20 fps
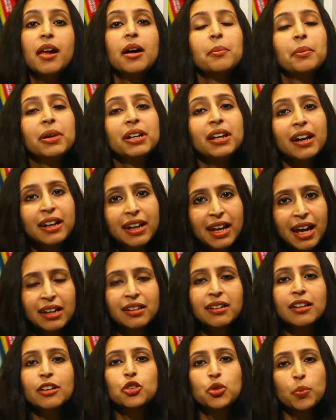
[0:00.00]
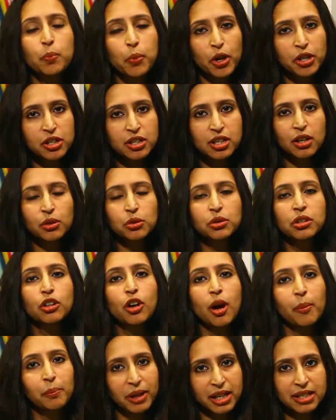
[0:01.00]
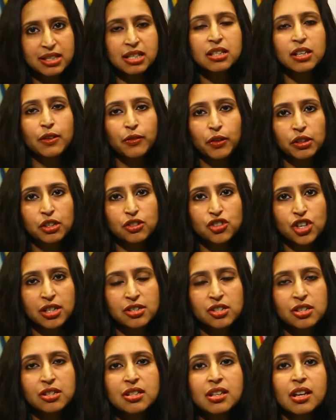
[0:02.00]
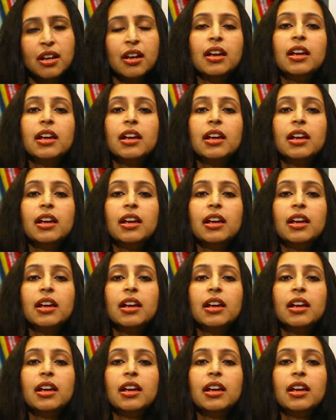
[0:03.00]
But again, to point out the complexity for the judges,